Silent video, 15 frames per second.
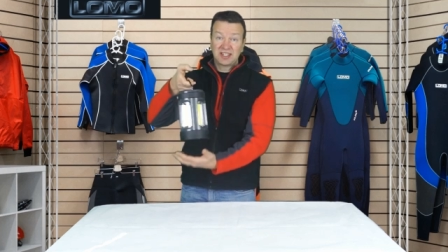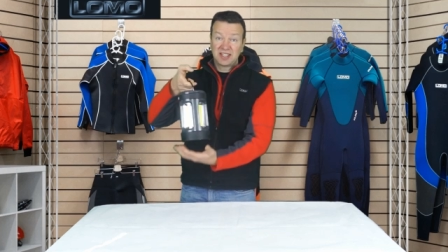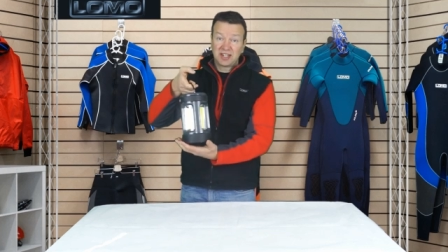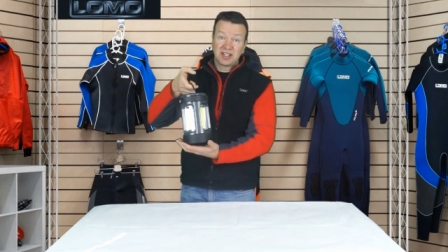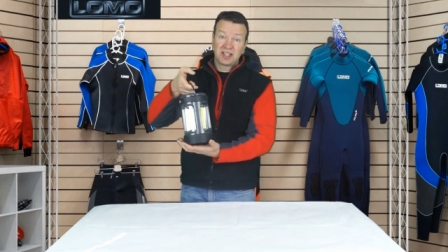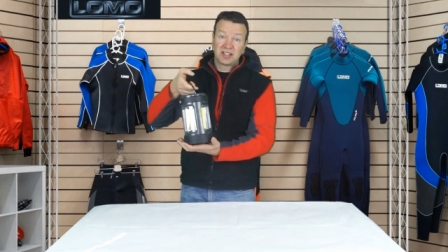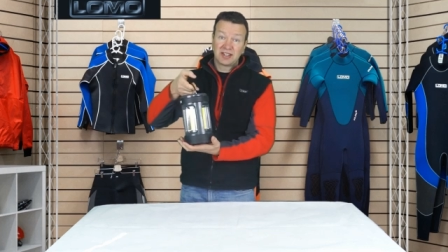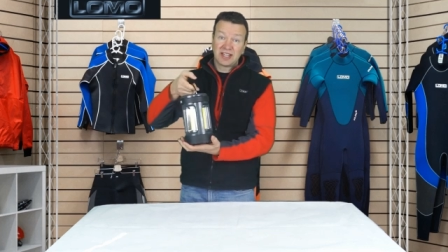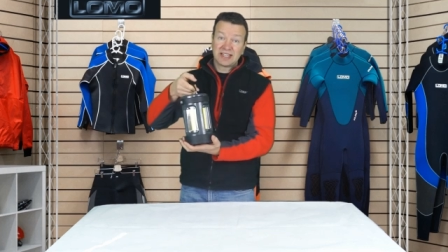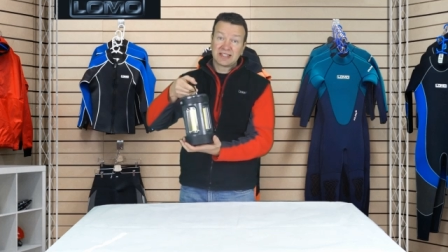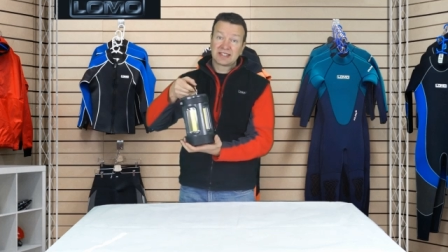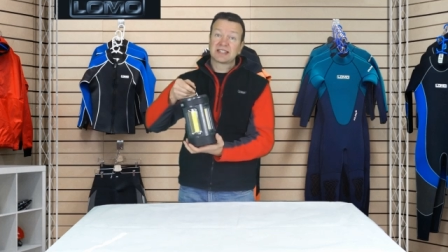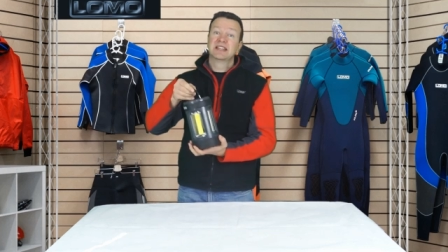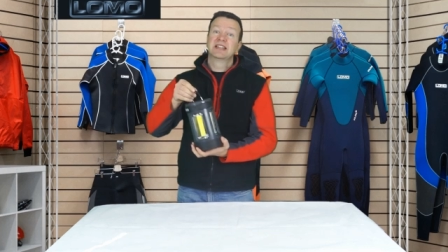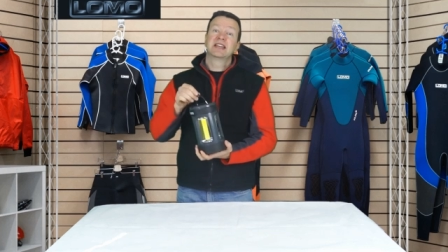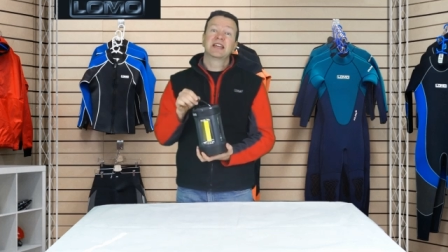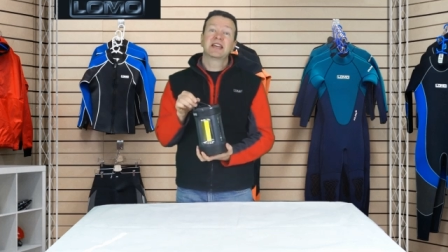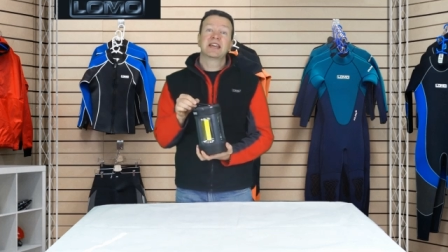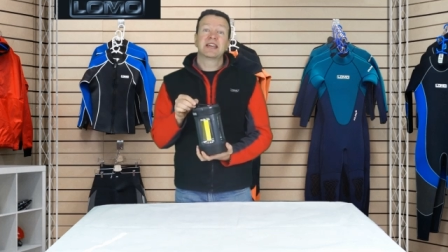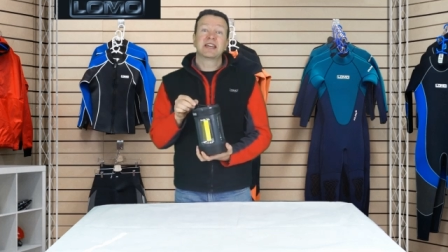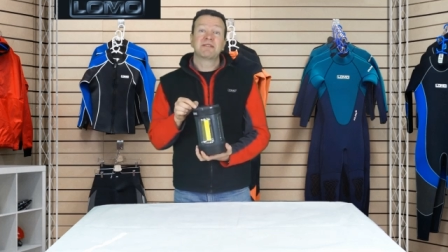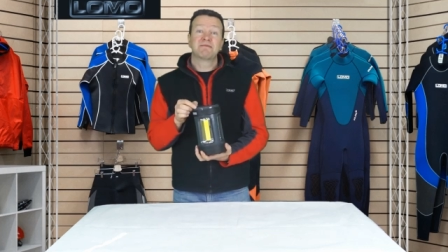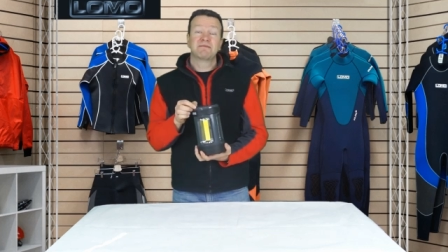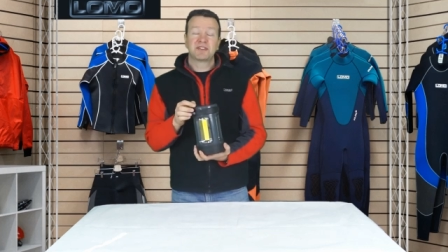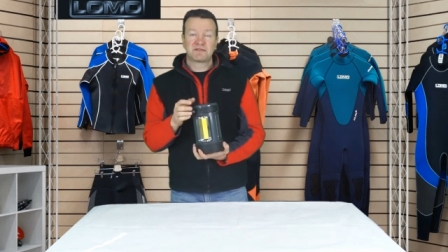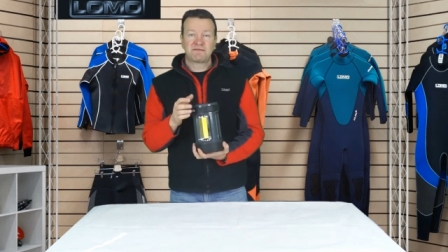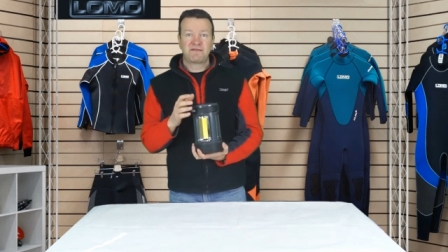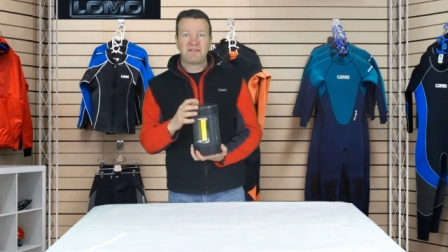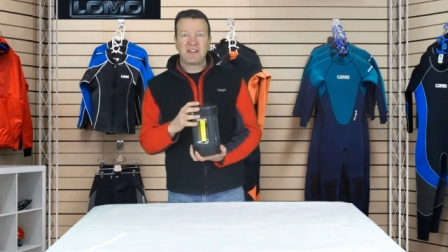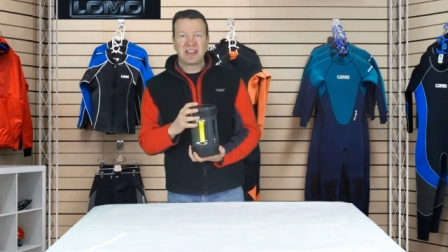degree light um, that's
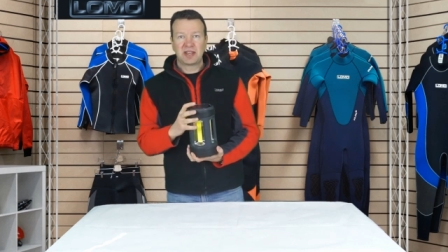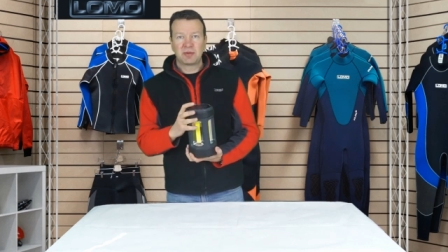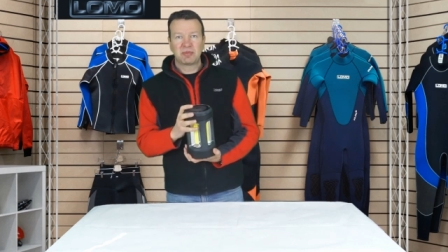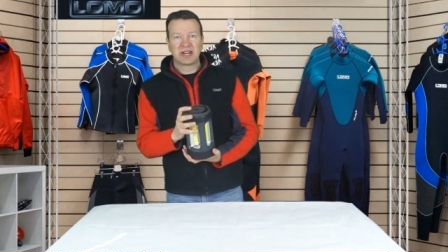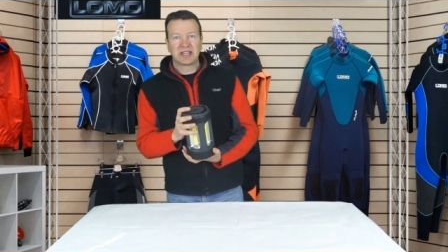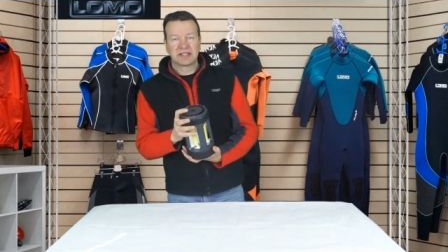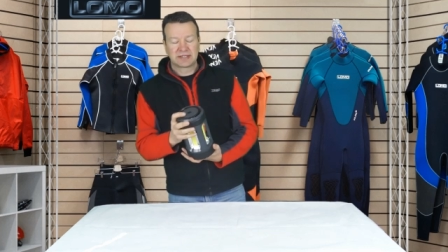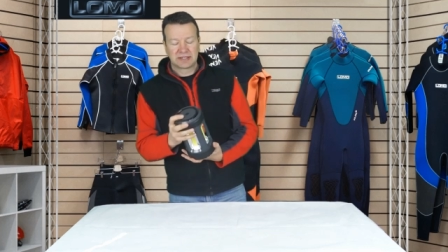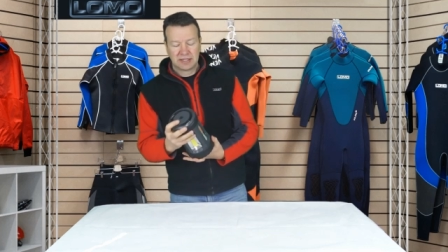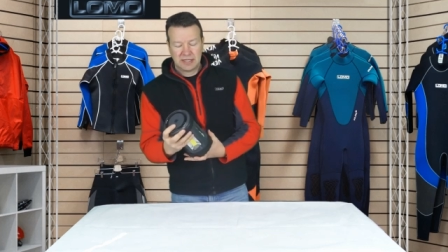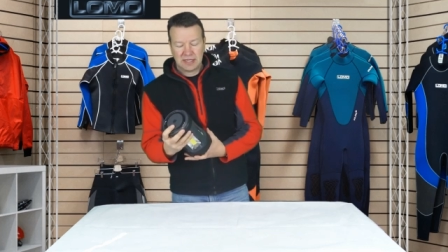very bright.